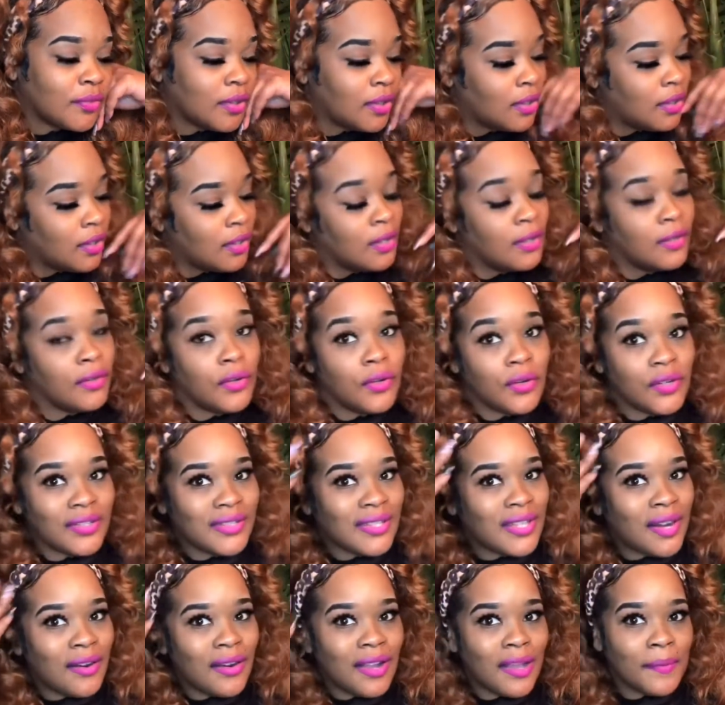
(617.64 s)
Of course, I
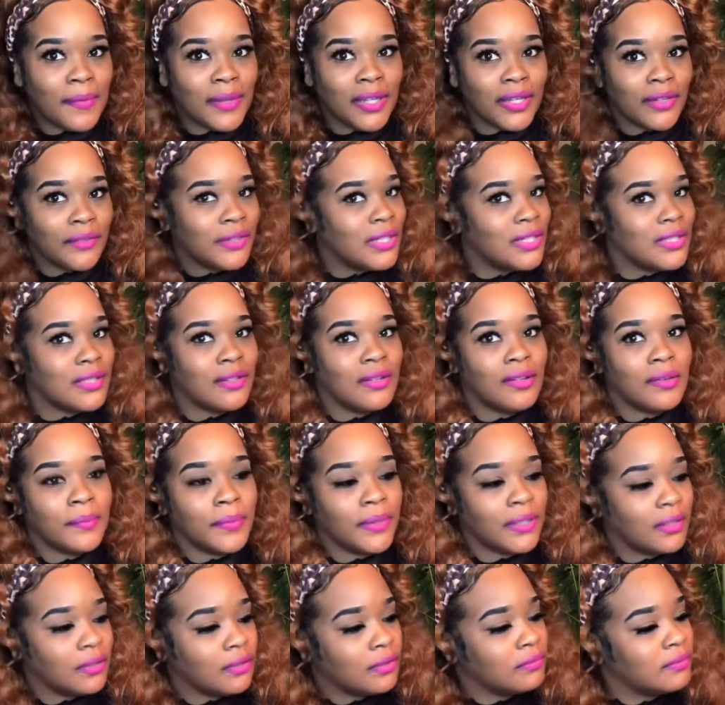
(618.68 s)
don't have my earrings on
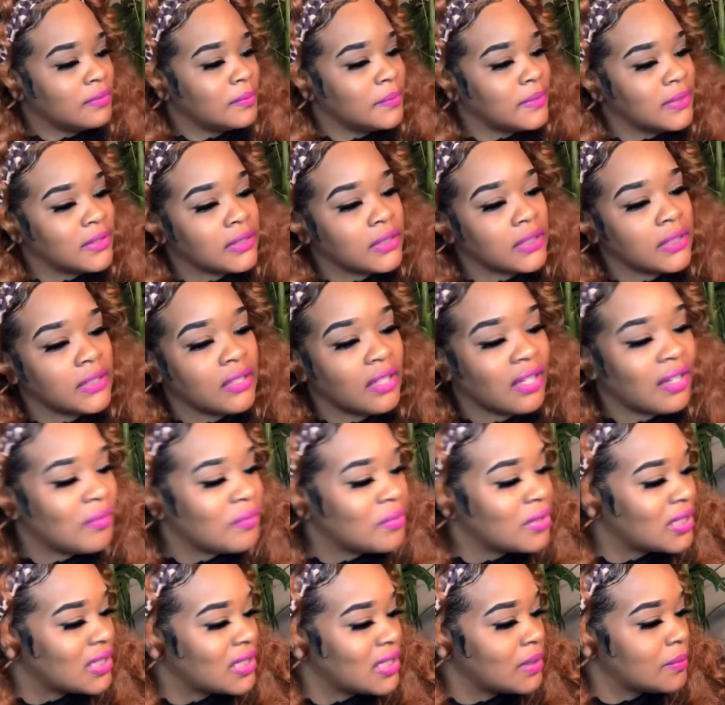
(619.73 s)
because, let me see. Do y'all want
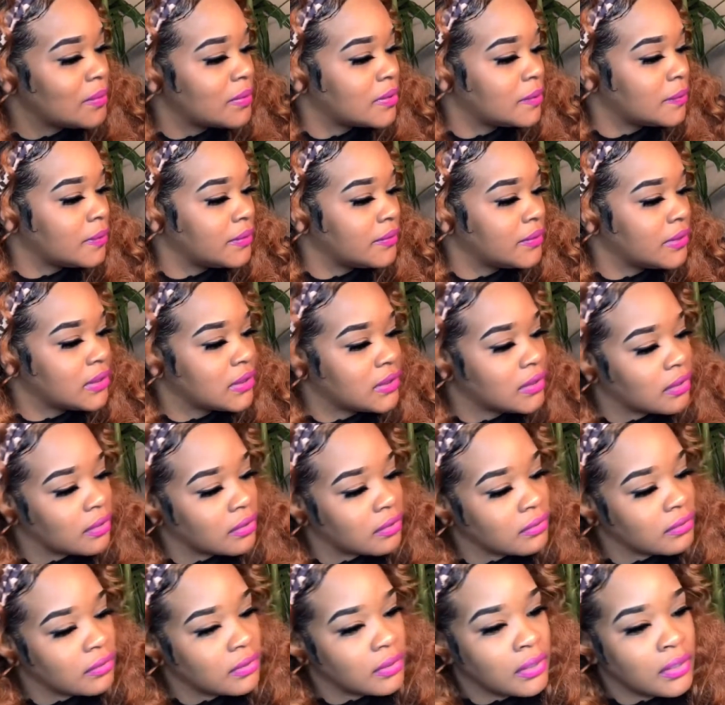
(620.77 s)
to see what's some earrings on?
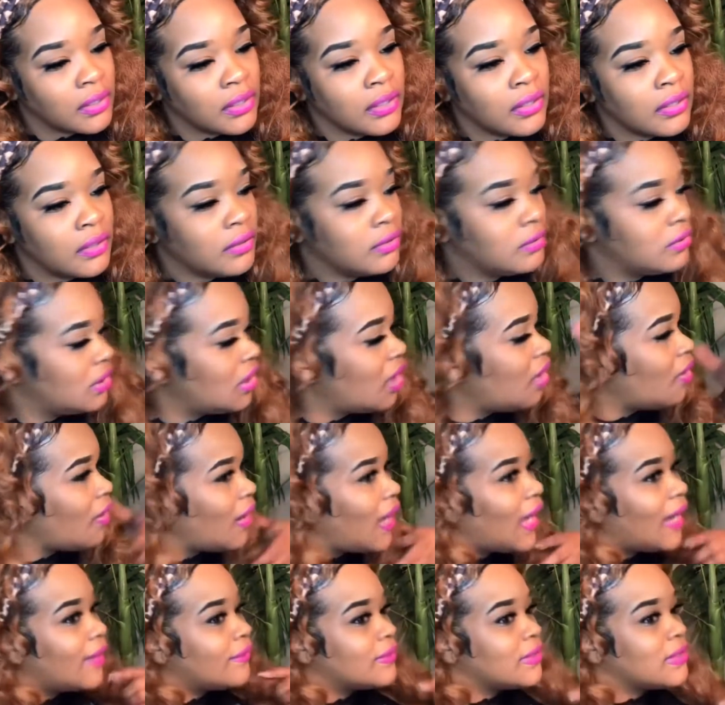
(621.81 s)
Do y'all
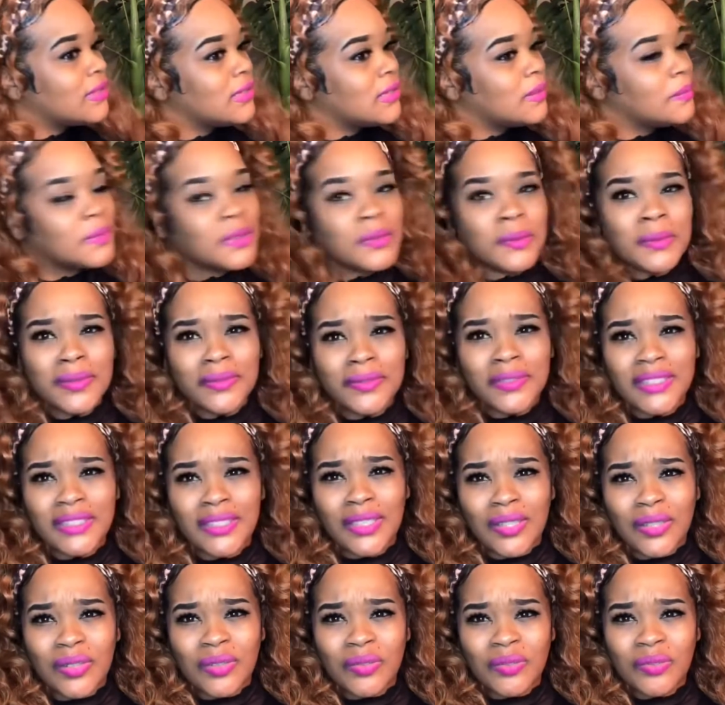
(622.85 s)
have to see what's some earrings
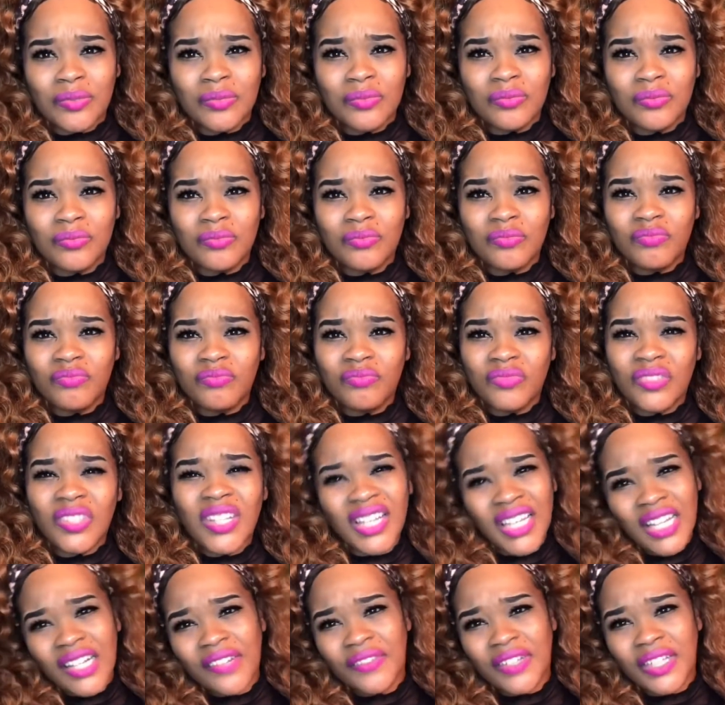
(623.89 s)
on? I
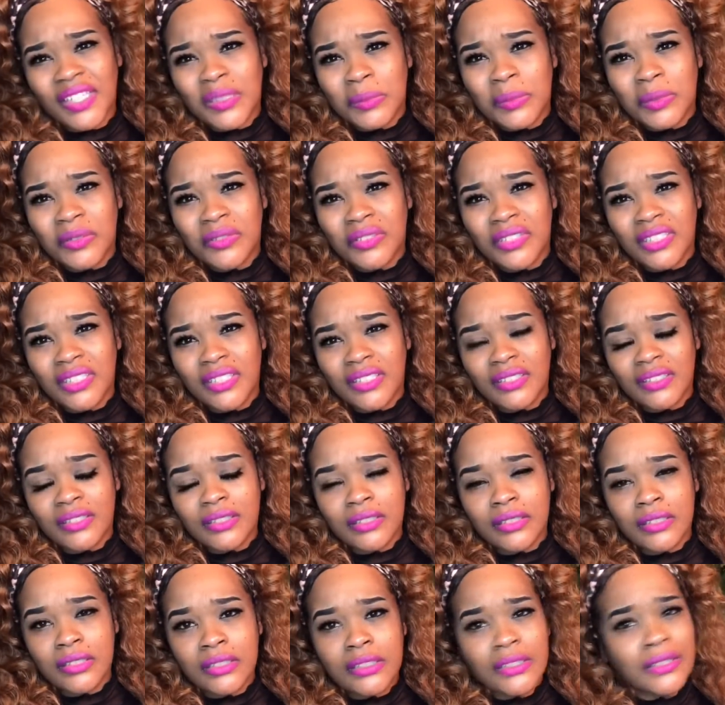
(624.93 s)
gotta find some earrings.
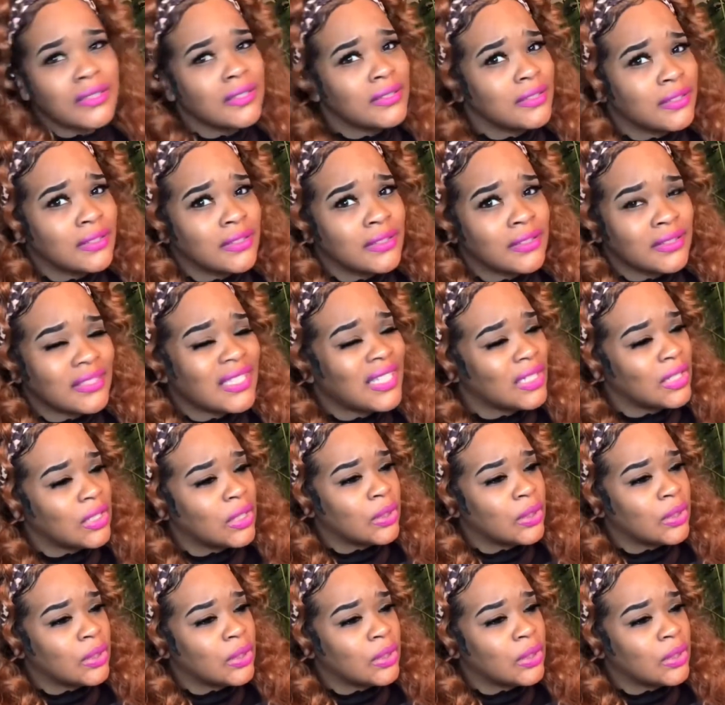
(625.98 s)
Say no.